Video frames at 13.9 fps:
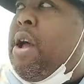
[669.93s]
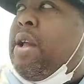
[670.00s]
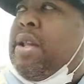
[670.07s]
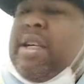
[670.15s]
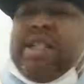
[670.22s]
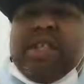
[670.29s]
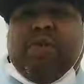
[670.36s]

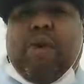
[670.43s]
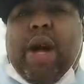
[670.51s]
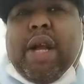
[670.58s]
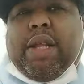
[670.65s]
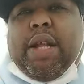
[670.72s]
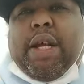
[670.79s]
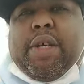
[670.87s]
This is what I
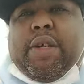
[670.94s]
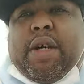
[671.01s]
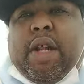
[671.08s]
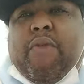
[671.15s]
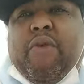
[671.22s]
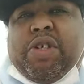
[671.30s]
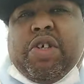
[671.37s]
think
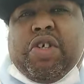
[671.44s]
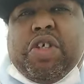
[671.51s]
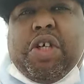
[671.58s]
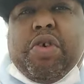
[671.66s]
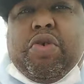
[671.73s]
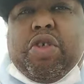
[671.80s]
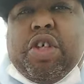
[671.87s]
Claressa
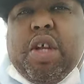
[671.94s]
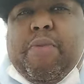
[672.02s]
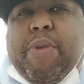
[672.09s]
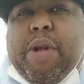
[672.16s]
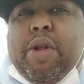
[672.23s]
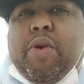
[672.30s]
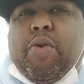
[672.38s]
Shields should have
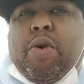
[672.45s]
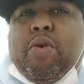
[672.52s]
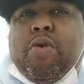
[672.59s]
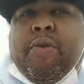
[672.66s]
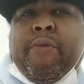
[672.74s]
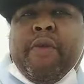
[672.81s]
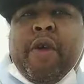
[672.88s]
been doing
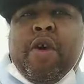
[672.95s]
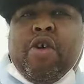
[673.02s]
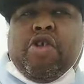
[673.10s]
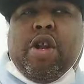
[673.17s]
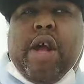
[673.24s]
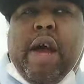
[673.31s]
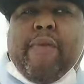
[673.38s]
or
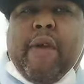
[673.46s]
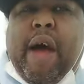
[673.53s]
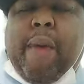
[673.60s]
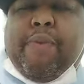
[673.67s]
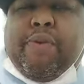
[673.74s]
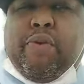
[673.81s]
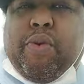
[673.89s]
should have had the
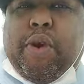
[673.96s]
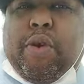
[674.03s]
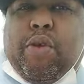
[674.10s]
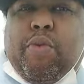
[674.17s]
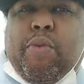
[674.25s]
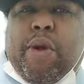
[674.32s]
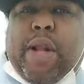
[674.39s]
opportunity to
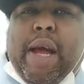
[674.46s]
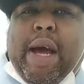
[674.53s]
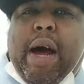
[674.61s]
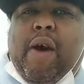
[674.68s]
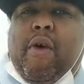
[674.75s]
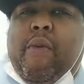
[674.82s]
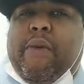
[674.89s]
do, but they got
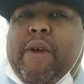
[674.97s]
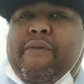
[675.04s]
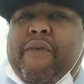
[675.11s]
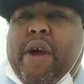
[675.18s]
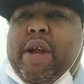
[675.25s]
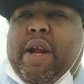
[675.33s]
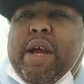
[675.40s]
her over there
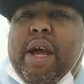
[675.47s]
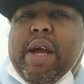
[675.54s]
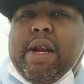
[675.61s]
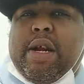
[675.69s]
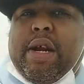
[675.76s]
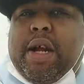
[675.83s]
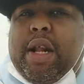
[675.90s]
fighting in
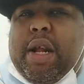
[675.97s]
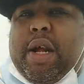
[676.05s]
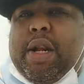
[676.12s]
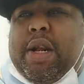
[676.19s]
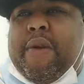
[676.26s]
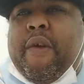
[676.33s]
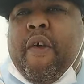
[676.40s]
Canada and
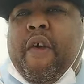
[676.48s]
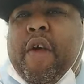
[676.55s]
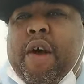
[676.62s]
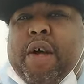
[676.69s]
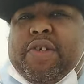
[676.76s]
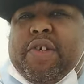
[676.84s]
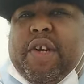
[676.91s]
London
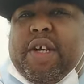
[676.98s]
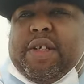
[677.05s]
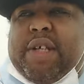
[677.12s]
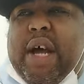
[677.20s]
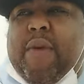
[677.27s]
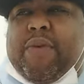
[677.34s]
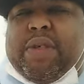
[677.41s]
because she
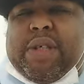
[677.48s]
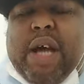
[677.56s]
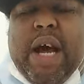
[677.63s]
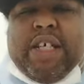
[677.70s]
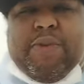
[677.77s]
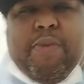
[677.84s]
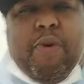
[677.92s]
done signed with
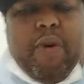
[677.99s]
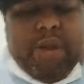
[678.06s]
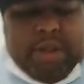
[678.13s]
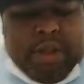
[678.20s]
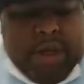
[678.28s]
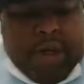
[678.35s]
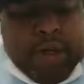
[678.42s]
Sky
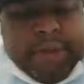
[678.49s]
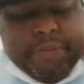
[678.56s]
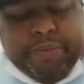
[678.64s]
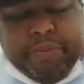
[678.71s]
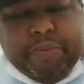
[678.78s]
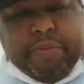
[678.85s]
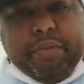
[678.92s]

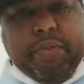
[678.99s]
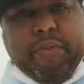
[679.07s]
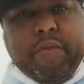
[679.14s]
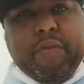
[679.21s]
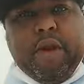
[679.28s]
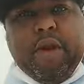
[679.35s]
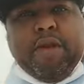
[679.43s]
Sports.
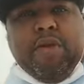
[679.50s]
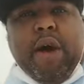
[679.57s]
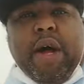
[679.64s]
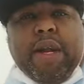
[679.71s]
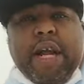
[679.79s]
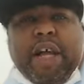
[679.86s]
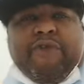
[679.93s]
So
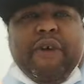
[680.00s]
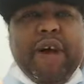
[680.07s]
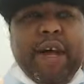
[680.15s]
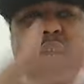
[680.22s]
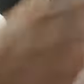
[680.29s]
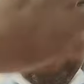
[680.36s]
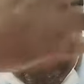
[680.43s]
her next
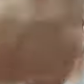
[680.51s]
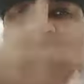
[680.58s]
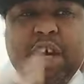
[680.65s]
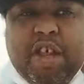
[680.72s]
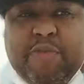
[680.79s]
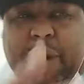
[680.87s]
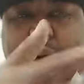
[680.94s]
fight, if
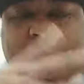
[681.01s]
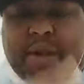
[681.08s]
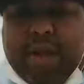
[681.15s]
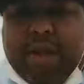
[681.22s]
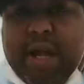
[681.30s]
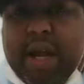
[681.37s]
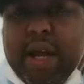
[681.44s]
she gets past
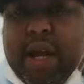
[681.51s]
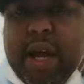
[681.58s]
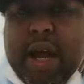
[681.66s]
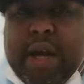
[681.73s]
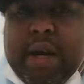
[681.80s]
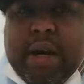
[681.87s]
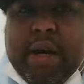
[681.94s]
this lady in
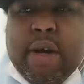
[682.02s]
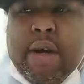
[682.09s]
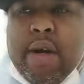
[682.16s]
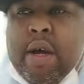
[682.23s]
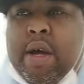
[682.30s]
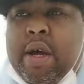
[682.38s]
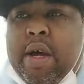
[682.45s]
Canada,
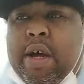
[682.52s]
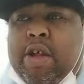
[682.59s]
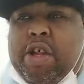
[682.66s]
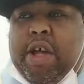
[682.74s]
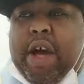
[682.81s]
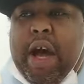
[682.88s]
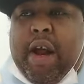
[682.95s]

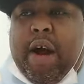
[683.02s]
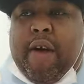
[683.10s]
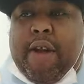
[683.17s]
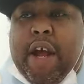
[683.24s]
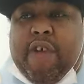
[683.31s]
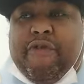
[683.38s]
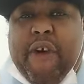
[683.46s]
she got
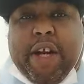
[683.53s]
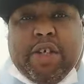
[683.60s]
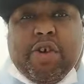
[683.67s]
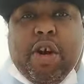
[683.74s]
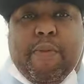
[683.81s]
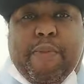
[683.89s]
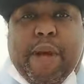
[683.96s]
her next fight is
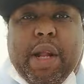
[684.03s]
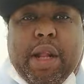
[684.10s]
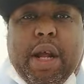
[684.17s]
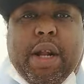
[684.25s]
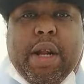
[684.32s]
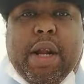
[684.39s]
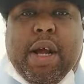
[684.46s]
going to be in
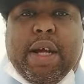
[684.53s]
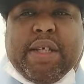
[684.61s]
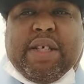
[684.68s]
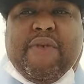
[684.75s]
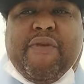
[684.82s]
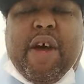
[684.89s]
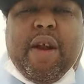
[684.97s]
London
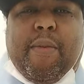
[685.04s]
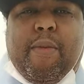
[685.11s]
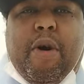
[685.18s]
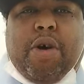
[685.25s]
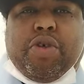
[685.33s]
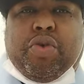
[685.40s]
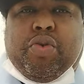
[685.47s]
against Savannah
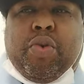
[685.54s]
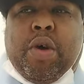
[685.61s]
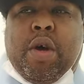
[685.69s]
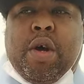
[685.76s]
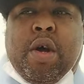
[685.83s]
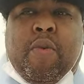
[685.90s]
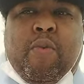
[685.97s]
Marshall,
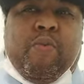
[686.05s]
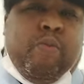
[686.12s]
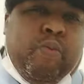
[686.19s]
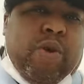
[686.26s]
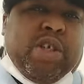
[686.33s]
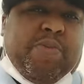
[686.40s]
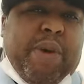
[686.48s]

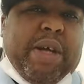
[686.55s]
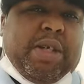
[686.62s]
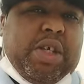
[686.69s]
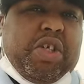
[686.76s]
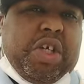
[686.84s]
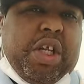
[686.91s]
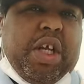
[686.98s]
which
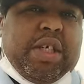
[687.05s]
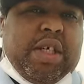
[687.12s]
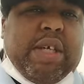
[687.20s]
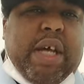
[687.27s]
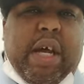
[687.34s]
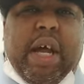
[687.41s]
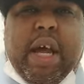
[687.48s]
basically she needs to
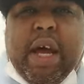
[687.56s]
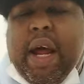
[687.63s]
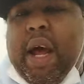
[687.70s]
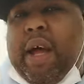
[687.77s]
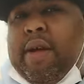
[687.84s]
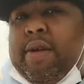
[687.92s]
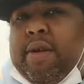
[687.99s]
take care of
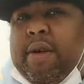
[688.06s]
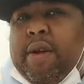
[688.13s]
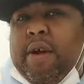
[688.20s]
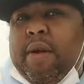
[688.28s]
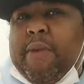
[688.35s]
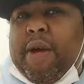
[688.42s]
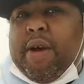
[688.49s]
that. You
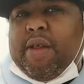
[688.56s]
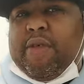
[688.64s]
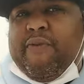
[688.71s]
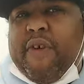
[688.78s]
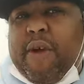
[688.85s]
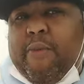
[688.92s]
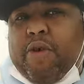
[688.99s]
know what I mean? Because
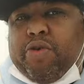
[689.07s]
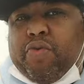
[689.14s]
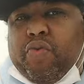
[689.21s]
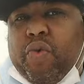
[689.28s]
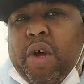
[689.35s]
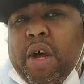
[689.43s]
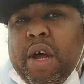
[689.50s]
Savannah
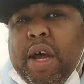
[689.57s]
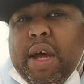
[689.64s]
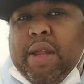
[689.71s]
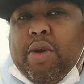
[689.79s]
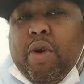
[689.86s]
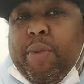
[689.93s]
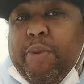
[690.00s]
Marshall
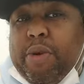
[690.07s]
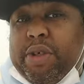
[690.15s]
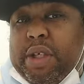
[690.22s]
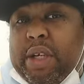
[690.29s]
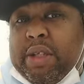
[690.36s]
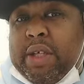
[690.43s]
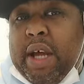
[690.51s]
is the only
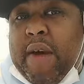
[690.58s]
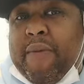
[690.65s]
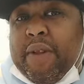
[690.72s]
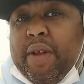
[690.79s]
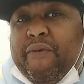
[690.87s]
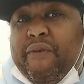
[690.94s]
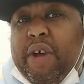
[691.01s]
person to ever
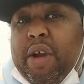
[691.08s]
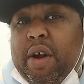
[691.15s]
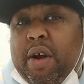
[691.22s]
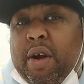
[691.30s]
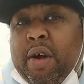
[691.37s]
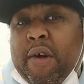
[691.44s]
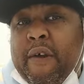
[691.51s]
defeat
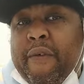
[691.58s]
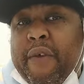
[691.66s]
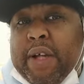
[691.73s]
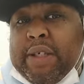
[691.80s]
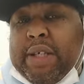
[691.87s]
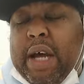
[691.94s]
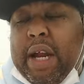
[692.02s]
her
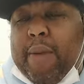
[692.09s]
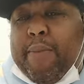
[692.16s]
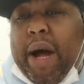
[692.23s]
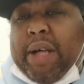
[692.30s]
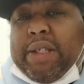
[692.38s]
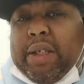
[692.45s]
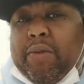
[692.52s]
inside a
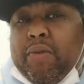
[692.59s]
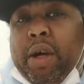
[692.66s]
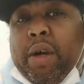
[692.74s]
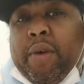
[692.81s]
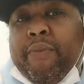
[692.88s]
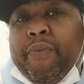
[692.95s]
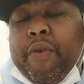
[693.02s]
boxing ring.